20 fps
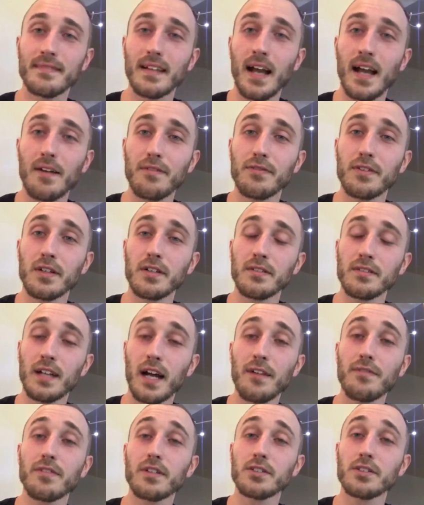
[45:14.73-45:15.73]
I
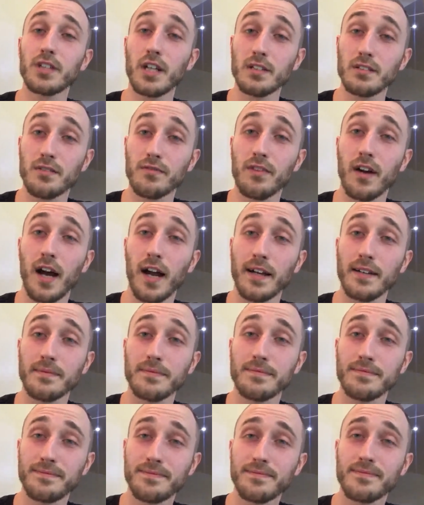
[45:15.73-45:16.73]
feel justified.
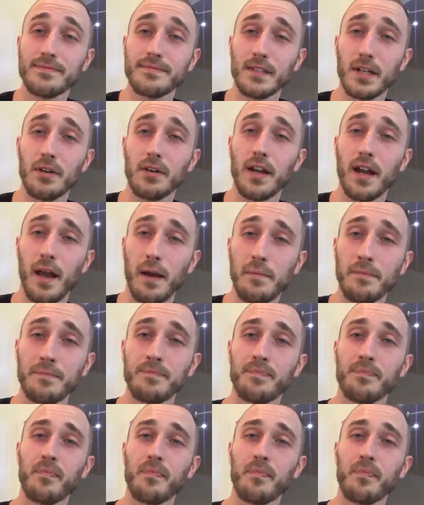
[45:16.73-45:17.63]
Okay.